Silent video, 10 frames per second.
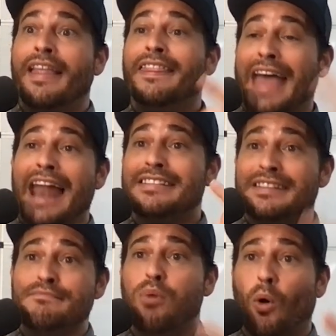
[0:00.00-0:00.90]
That is
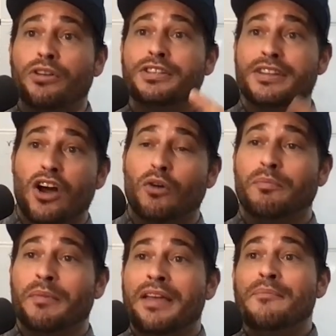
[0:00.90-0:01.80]
important to note,
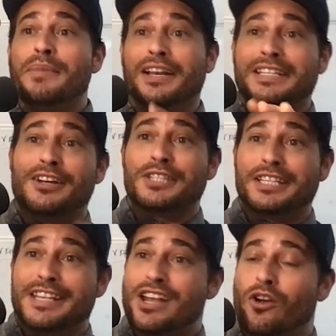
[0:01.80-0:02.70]
because here's the
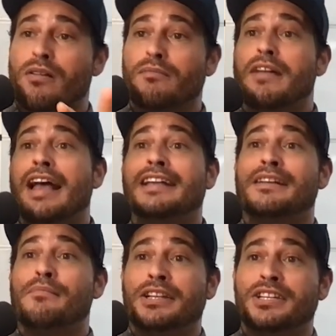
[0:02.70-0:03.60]
secret. As
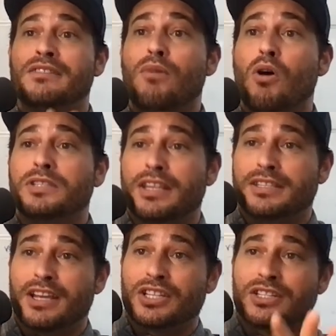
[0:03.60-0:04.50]
I mentioned, most
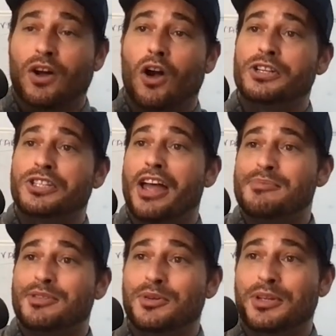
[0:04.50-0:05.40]
decisions are
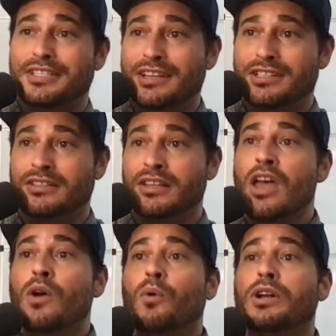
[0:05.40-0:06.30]
type 2 decisions,
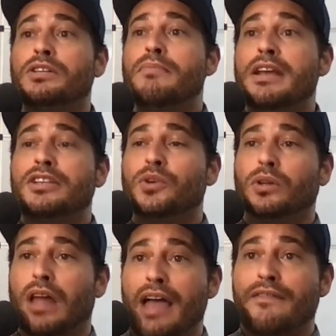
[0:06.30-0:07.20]
which makes your
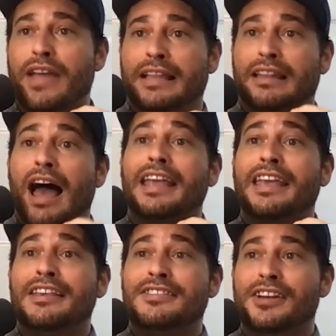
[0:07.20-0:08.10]
life a lot
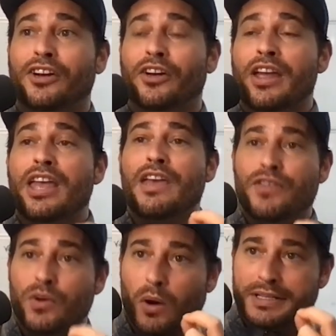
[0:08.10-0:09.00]
easier
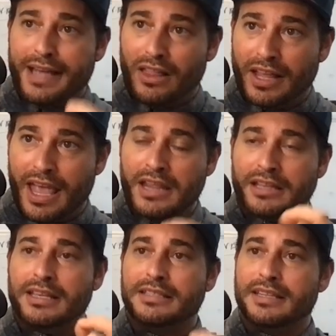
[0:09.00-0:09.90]
if you are
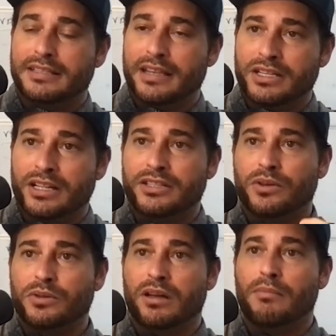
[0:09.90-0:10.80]
delegating these decisions
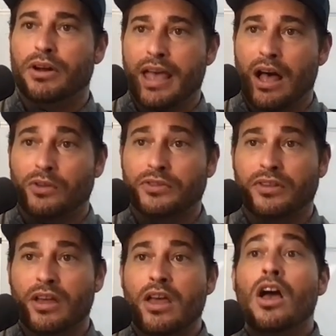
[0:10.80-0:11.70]
to somebody else.
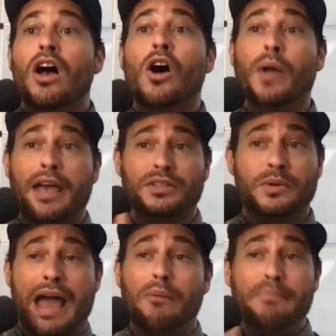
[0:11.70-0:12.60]
Okay, so
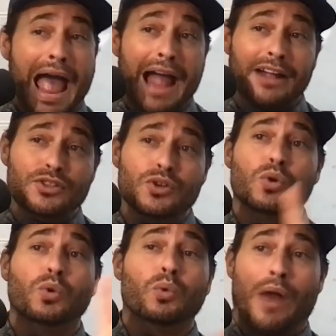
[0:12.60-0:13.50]
now back
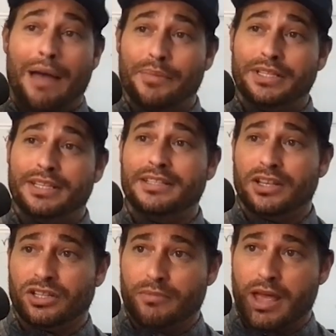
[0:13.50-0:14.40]
to rapid
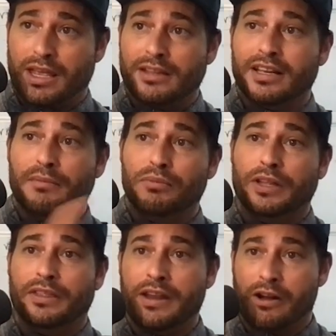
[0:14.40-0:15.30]
decision making to
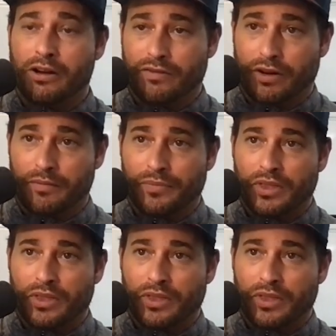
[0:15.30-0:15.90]
complete the narrative here.